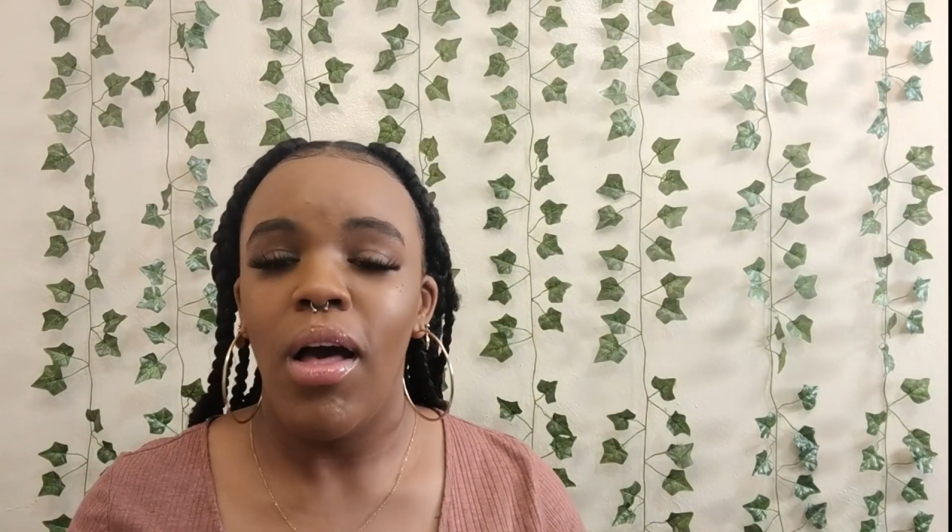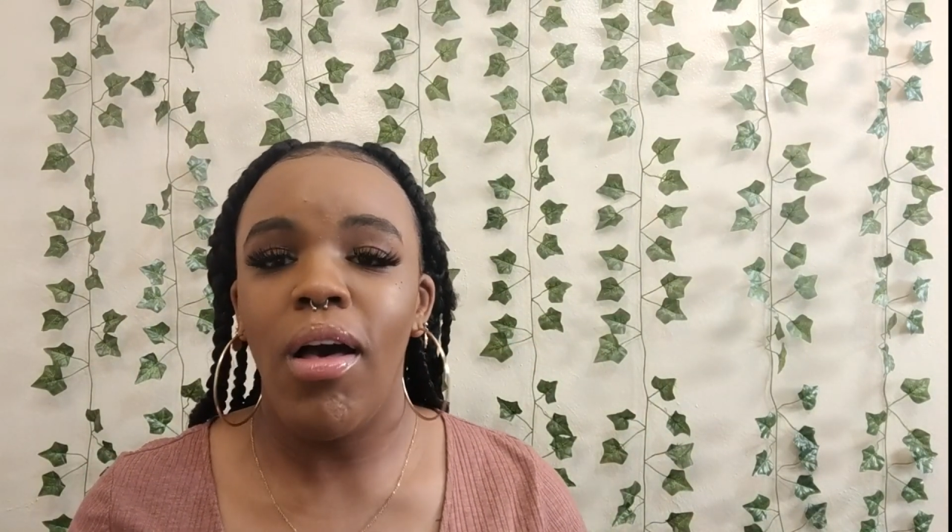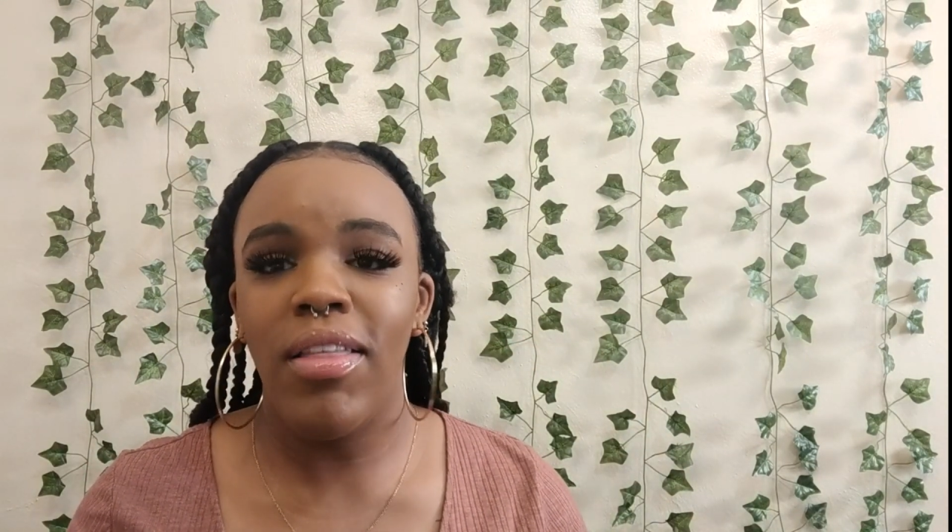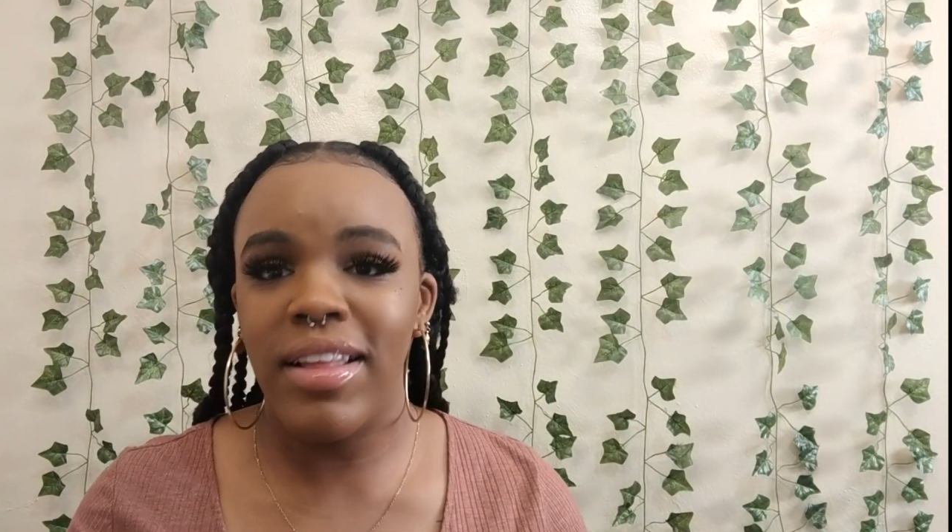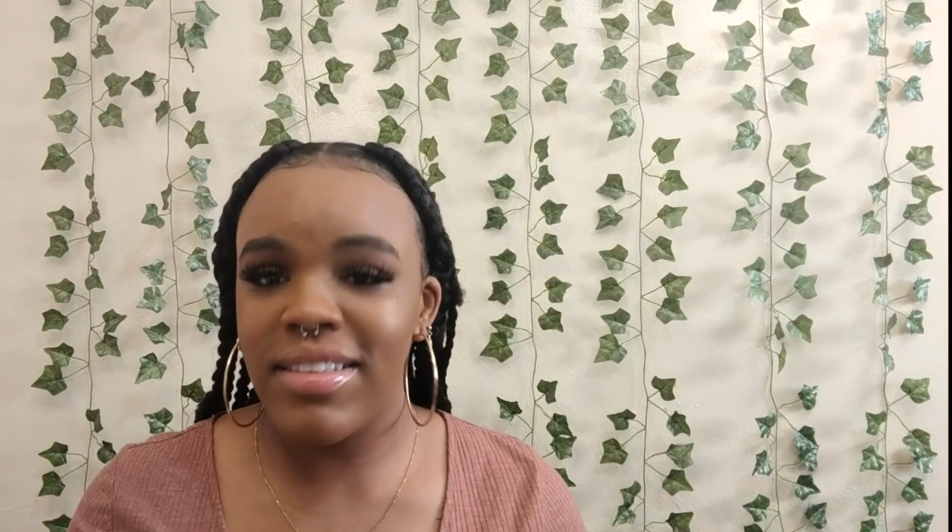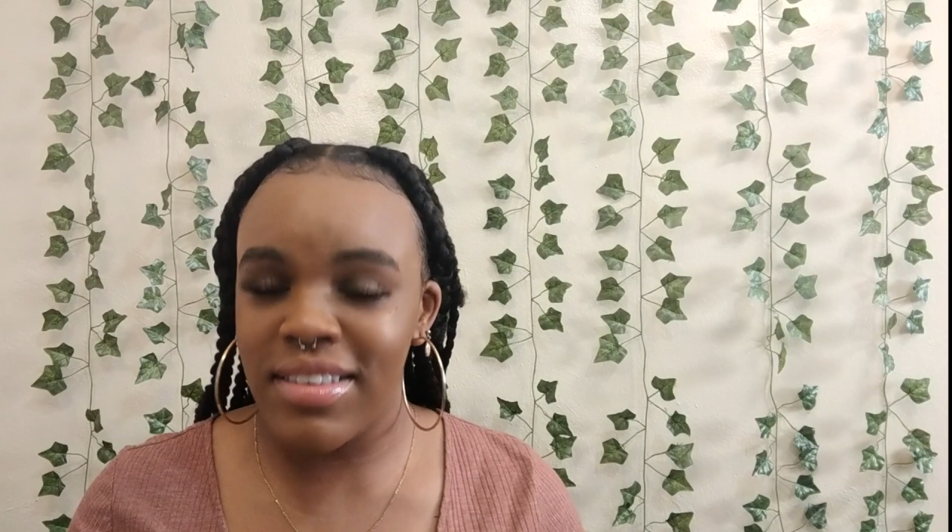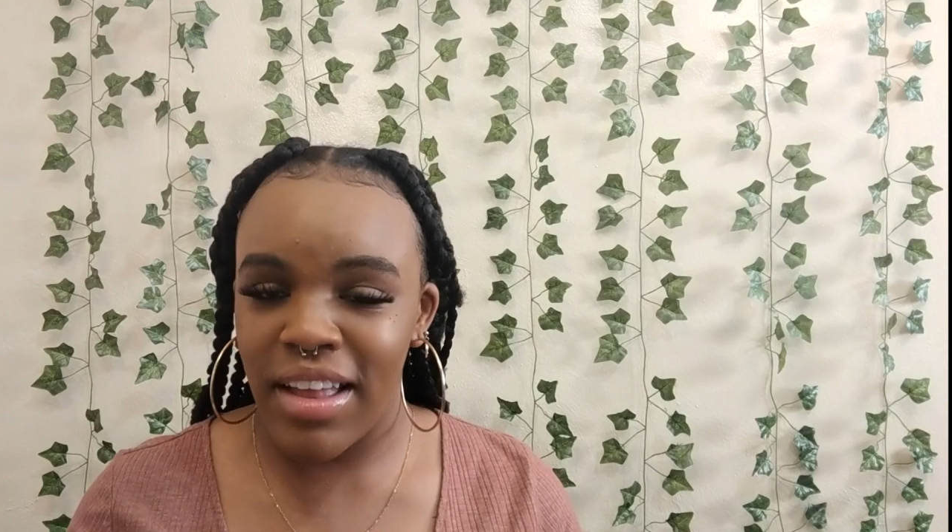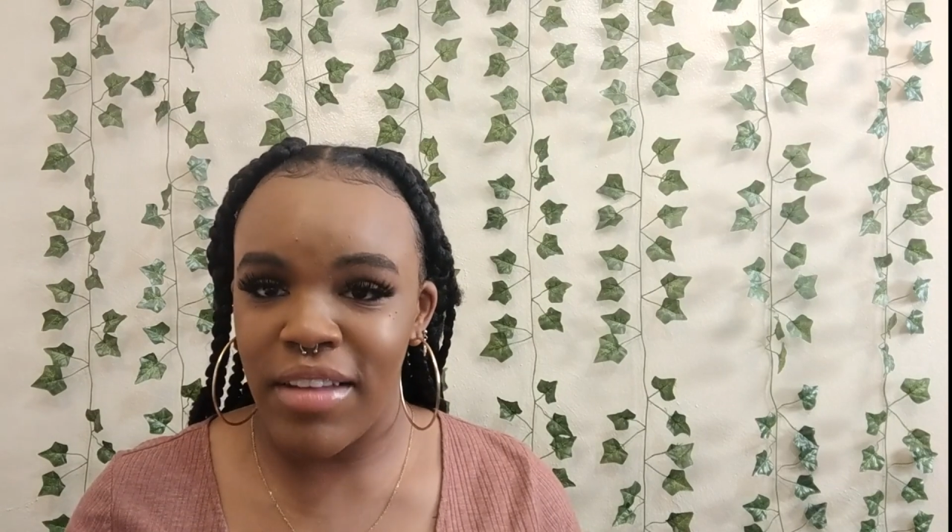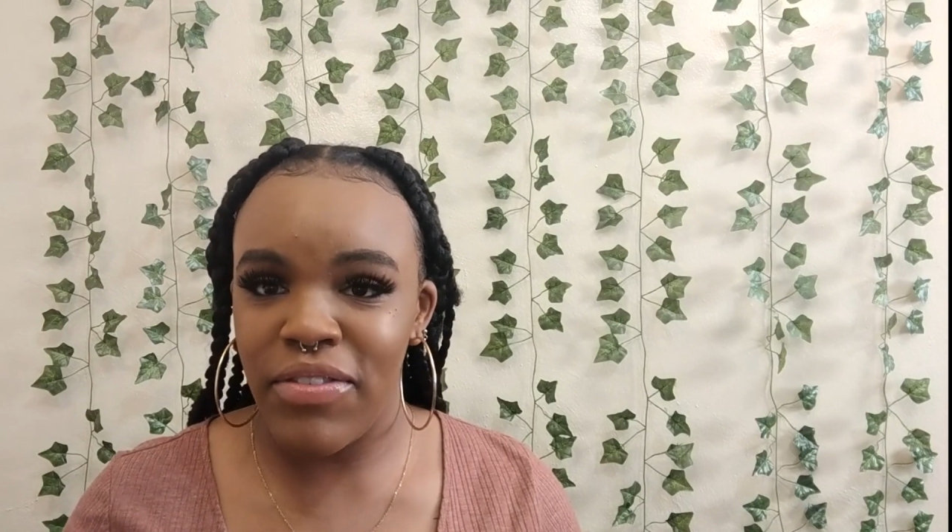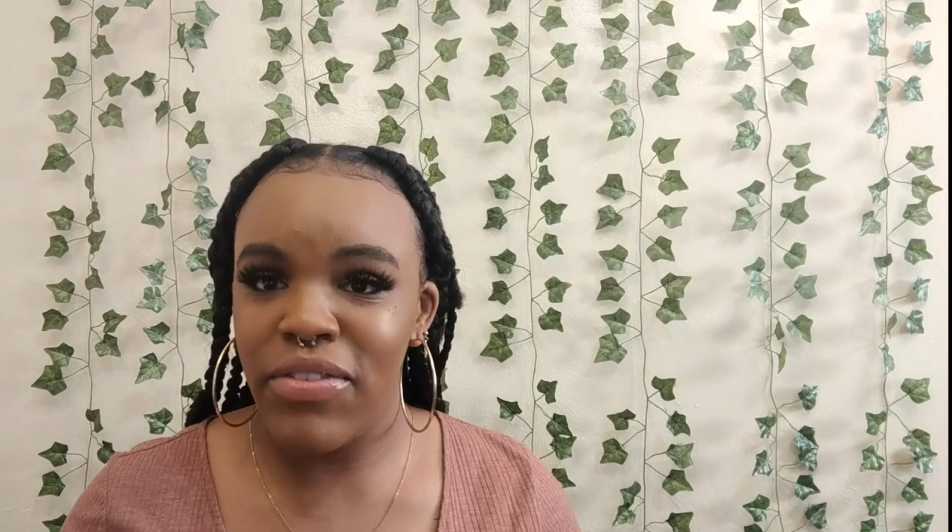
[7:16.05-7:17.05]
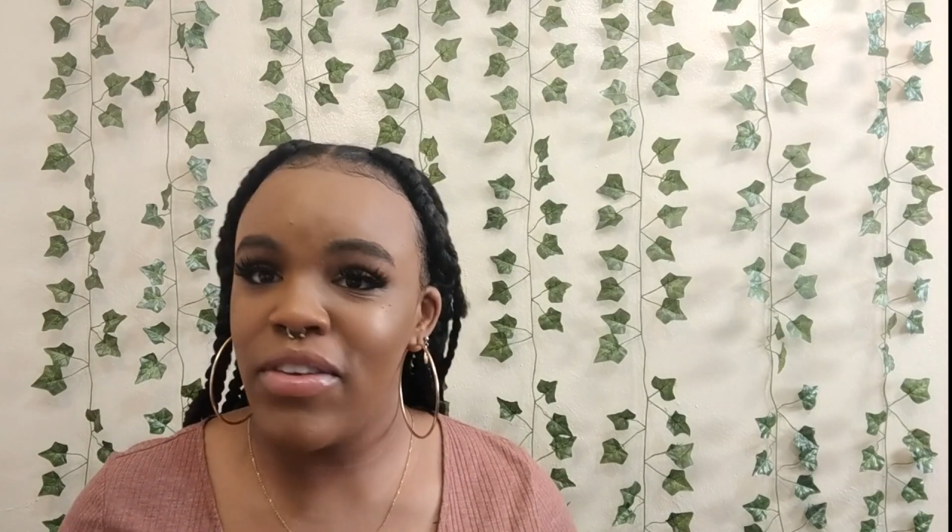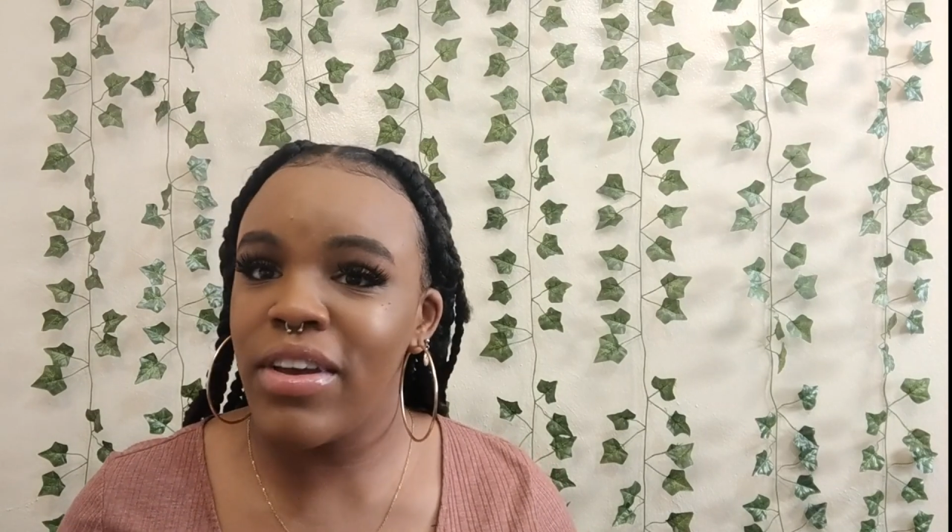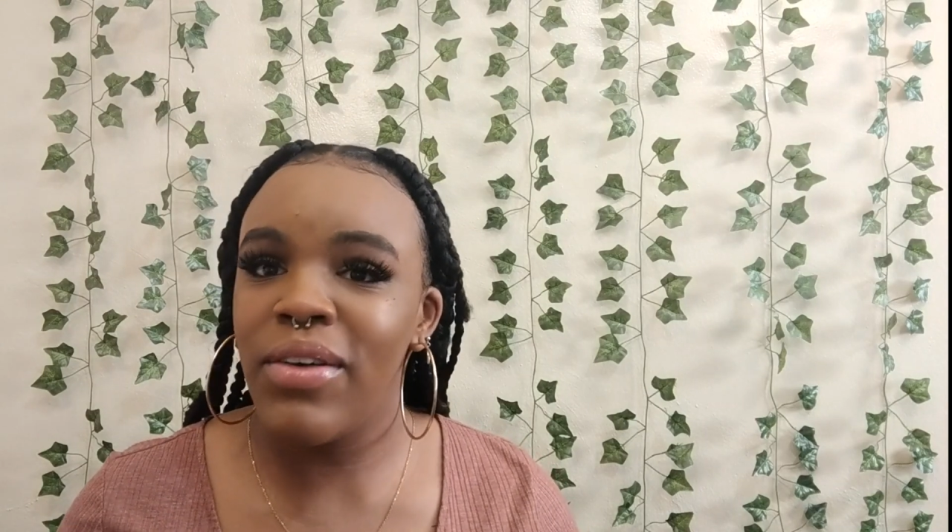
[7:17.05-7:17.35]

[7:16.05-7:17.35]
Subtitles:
all that stuff, you're